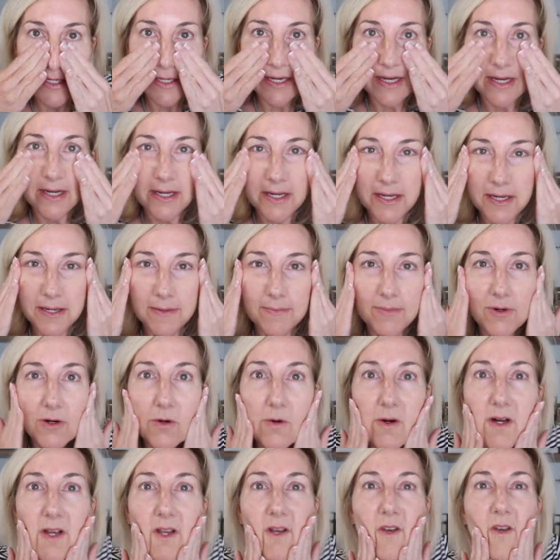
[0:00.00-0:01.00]
I am
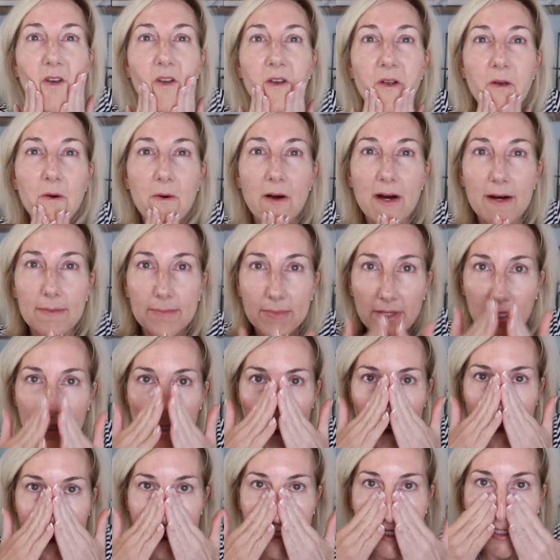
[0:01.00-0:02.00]
going to
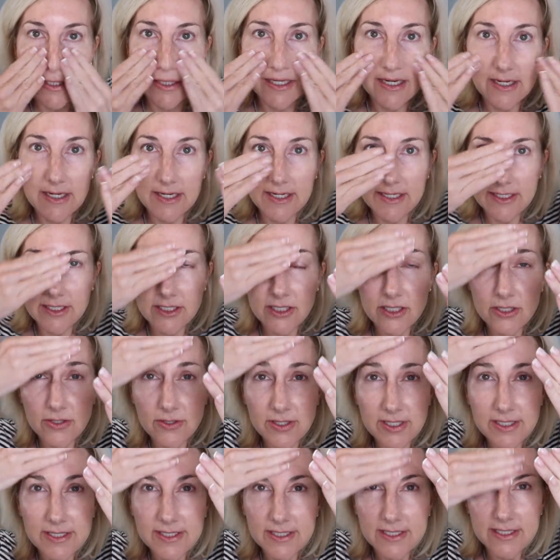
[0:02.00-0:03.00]
apply it onto
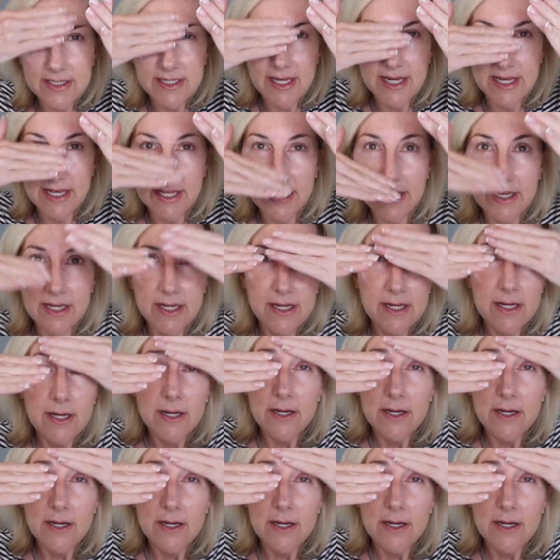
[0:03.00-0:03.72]
the skin